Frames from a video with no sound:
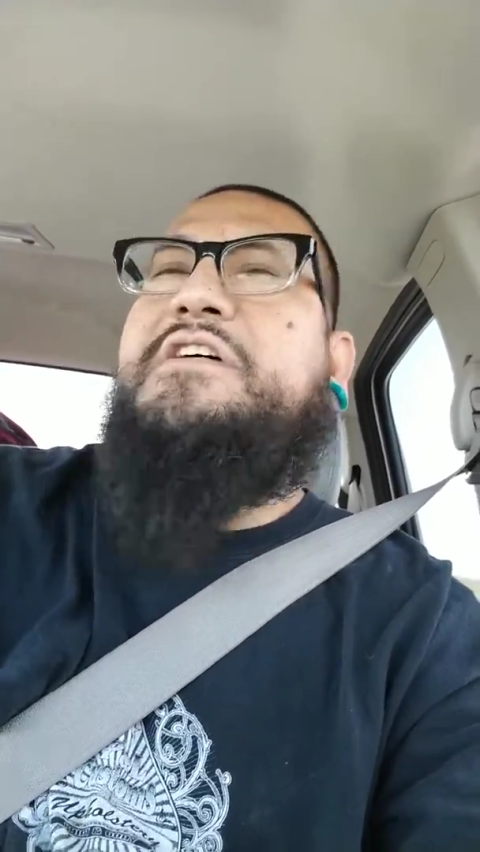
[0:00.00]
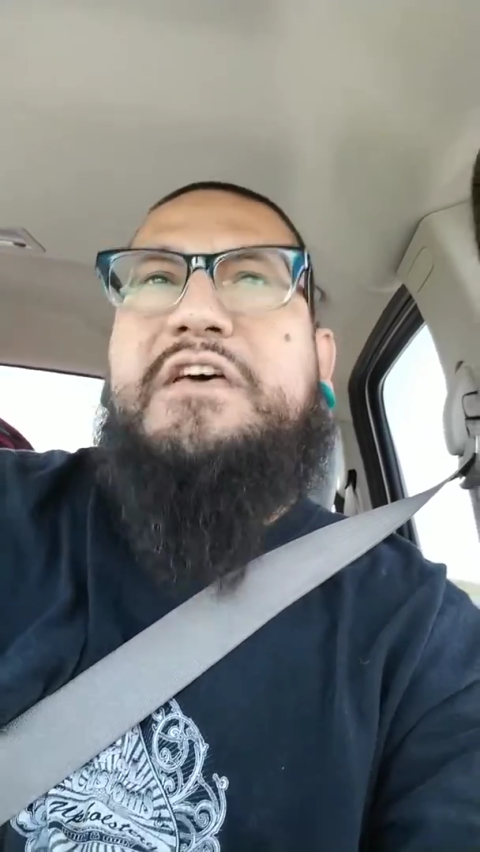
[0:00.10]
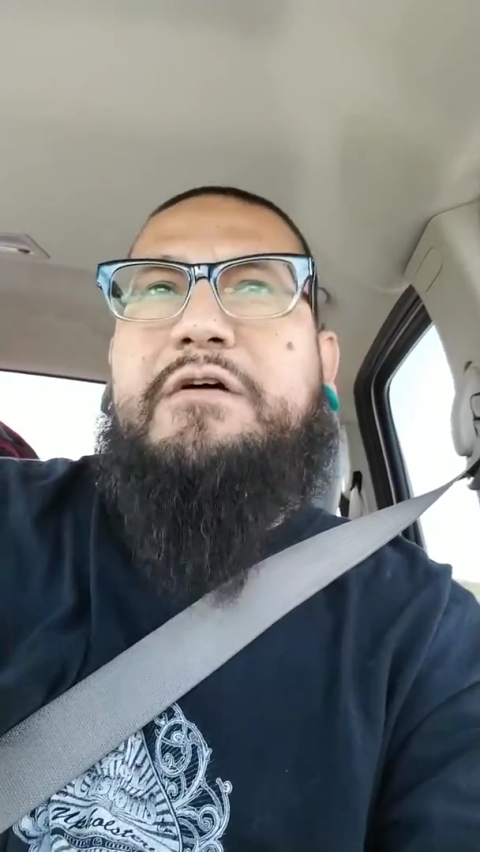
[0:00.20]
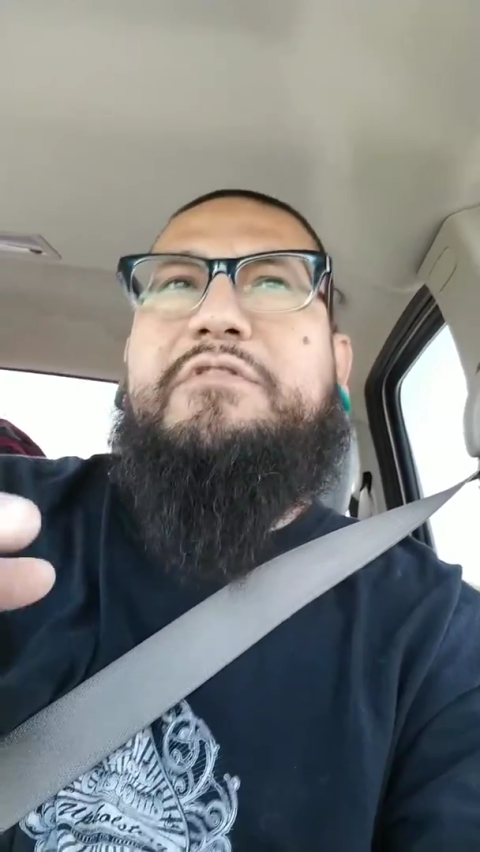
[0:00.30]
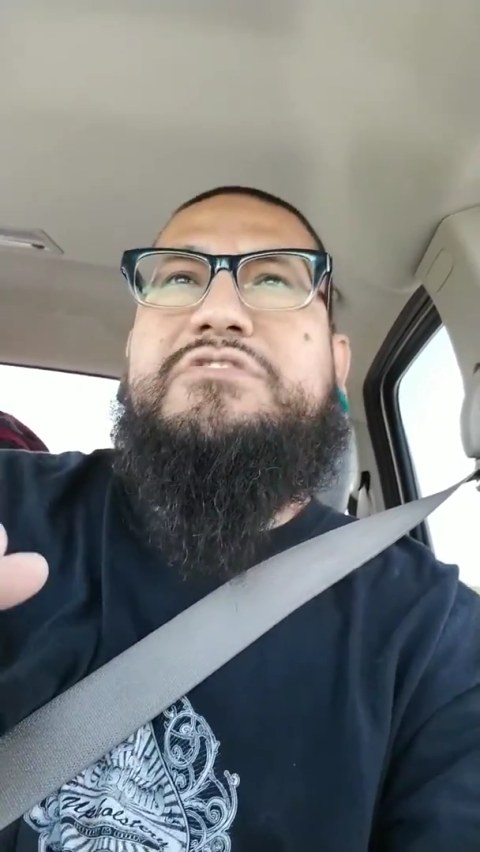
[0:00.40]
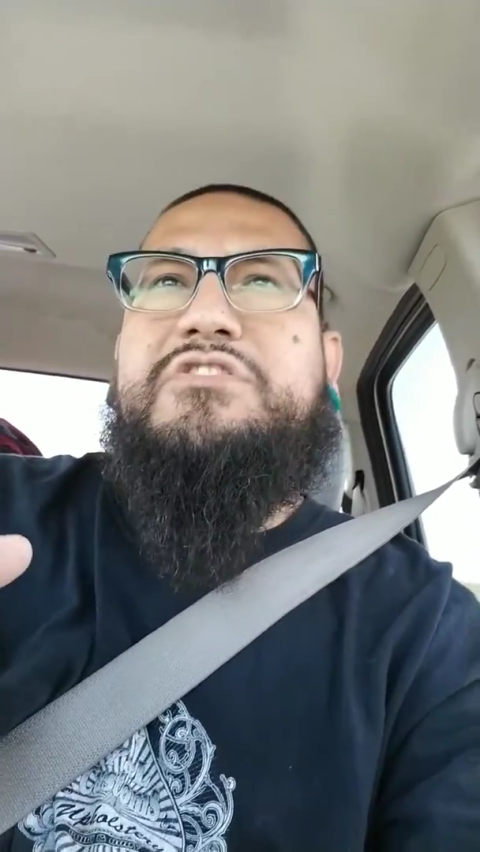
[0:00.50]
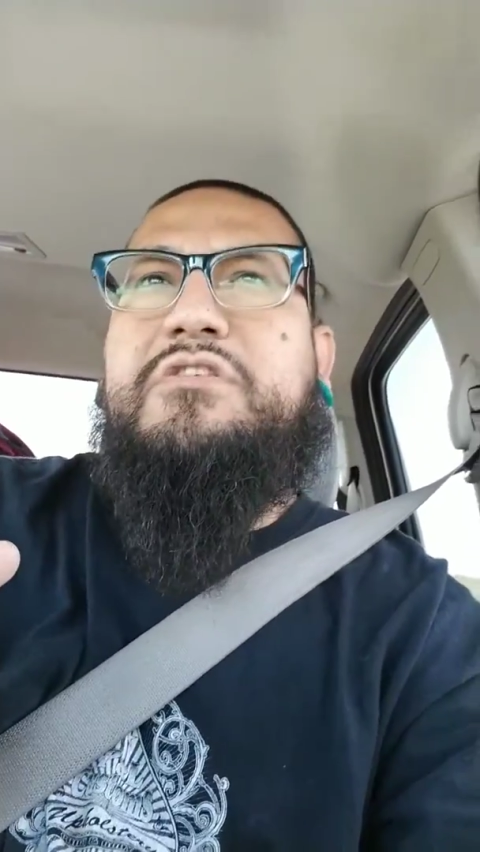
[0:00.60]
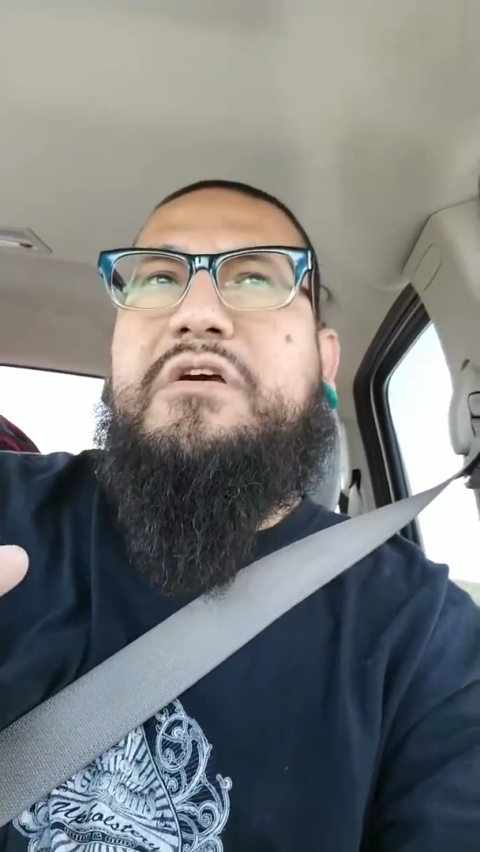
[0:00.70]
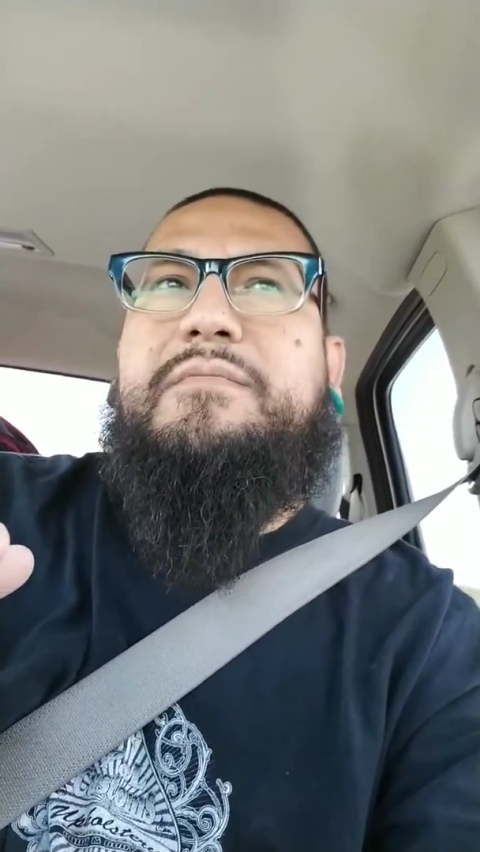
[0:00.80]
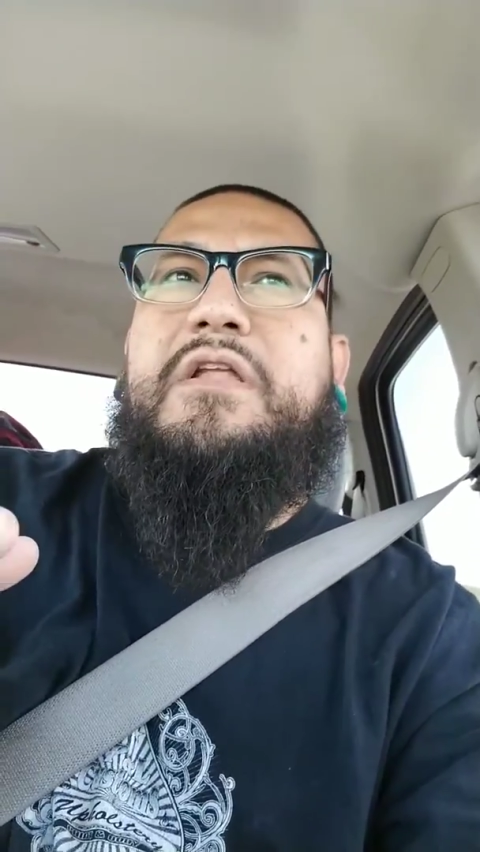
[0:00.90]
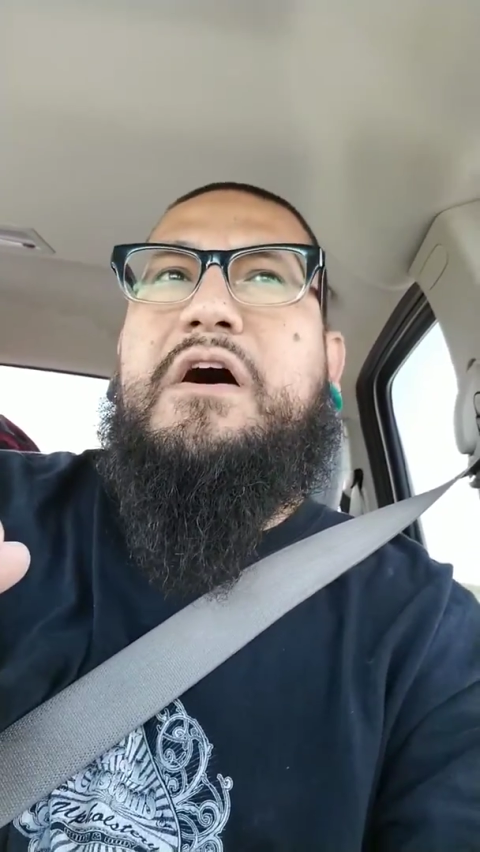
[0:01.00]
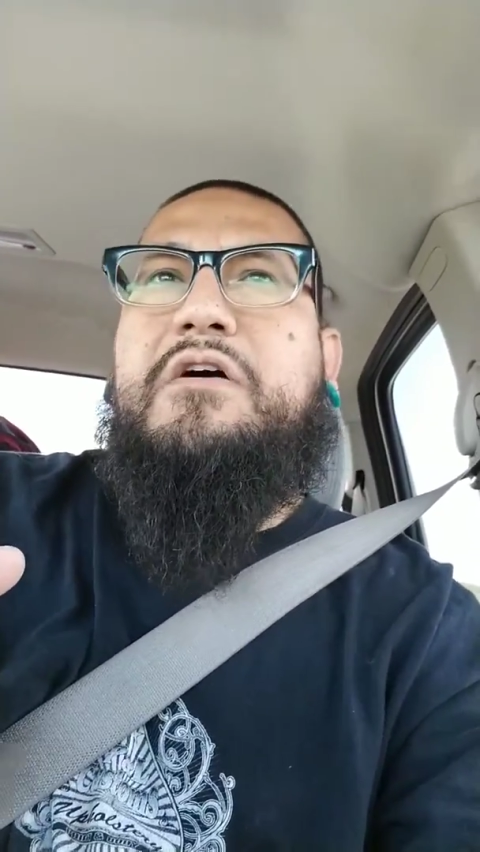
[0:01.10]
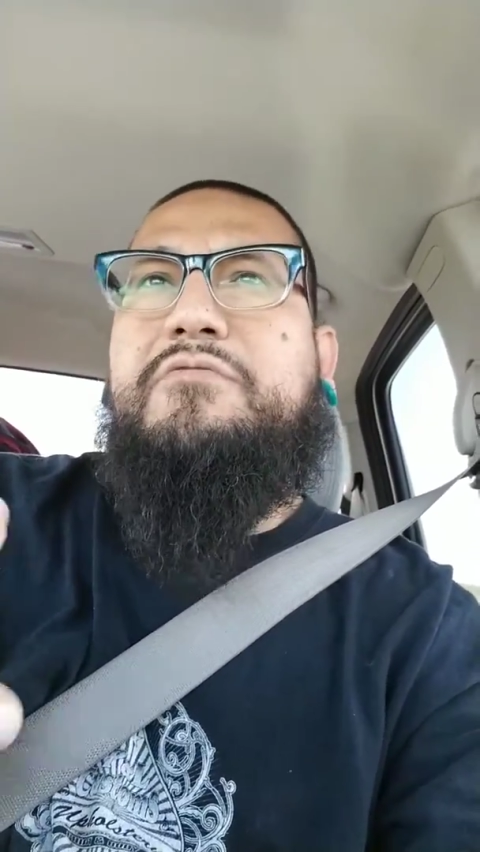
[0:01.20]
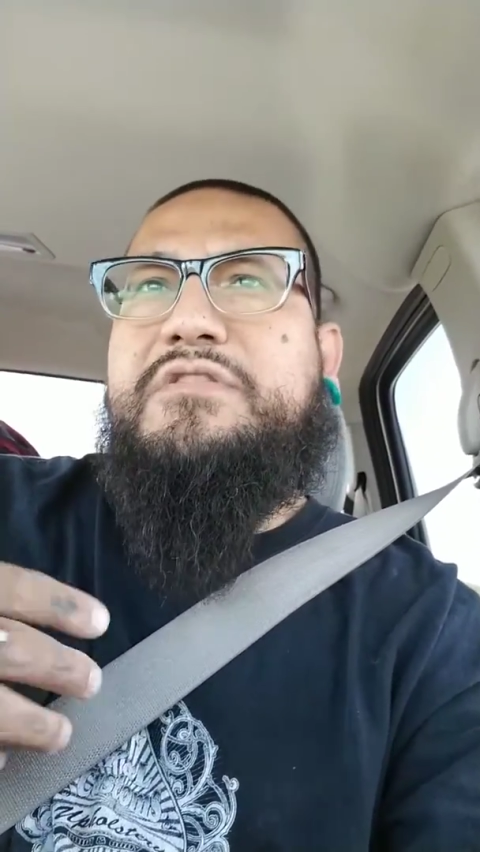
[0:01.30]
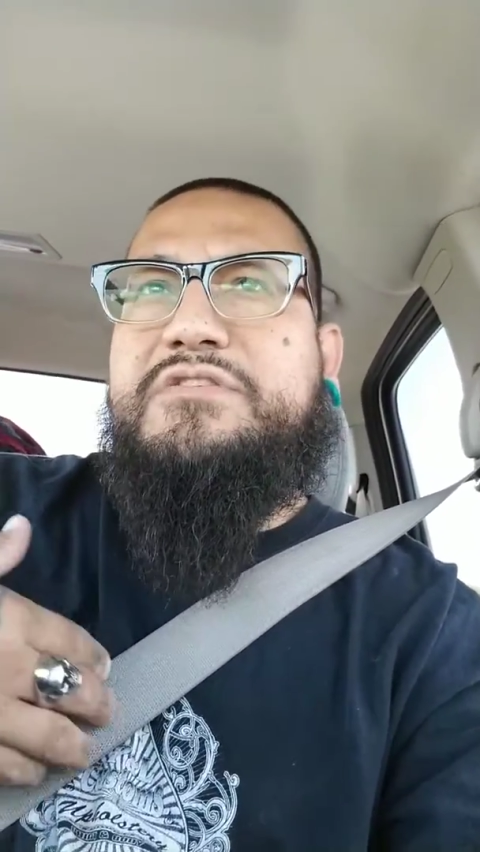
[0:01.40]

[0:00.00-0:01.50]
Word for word: I want you to come along with